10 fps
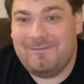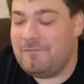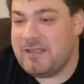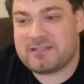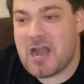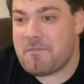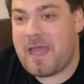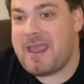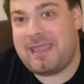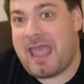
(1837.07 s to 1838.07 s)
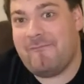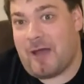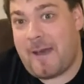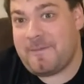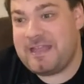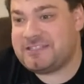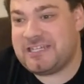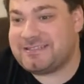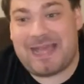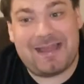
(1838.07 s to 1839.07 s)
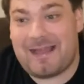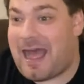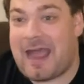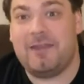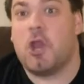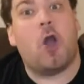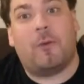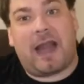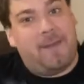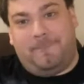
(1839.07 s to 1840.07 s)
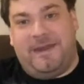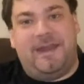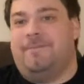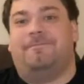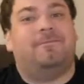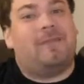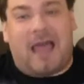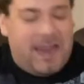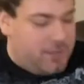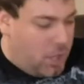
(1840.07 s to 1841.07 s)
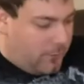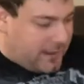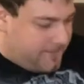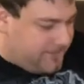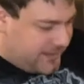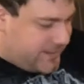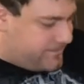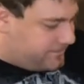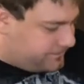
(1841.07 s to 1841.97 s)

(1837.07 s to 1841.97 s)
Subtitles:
it's not that I gave up. It's just that I know when I'm beat. I know when I'm beat.